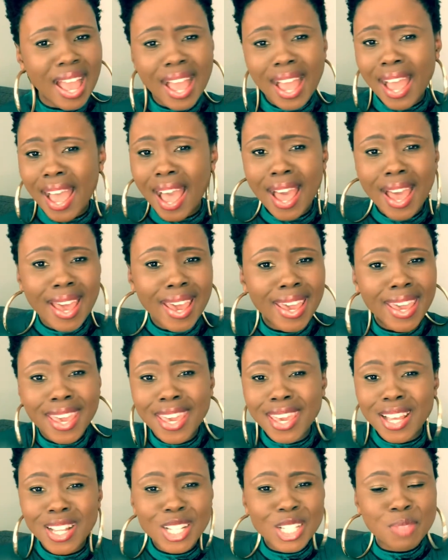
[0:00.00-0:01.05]
I
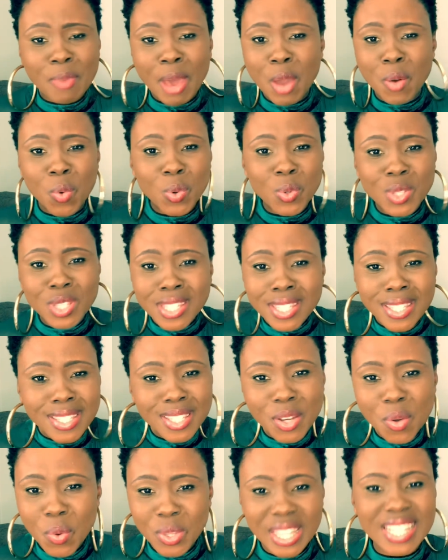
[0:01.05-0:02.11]
healed my wounds
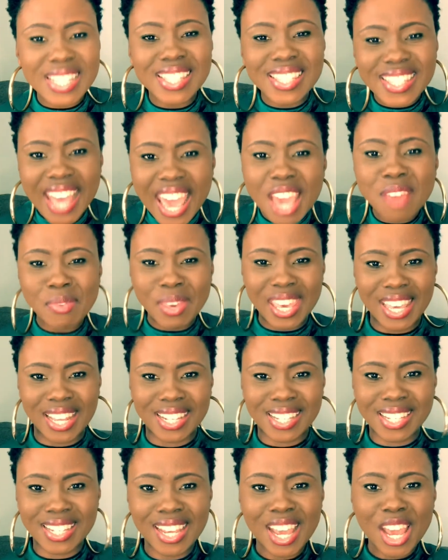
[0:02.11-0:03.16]
with the same
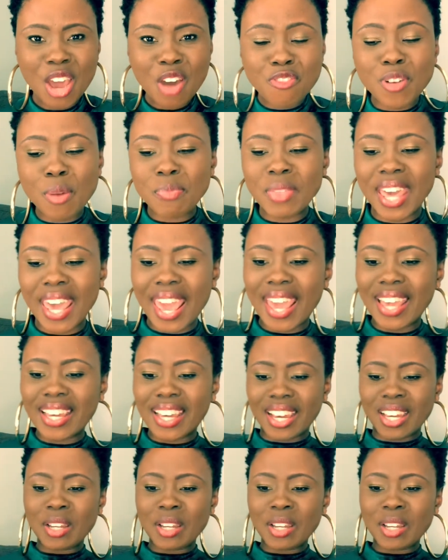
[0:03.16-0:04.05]
heat from the anger.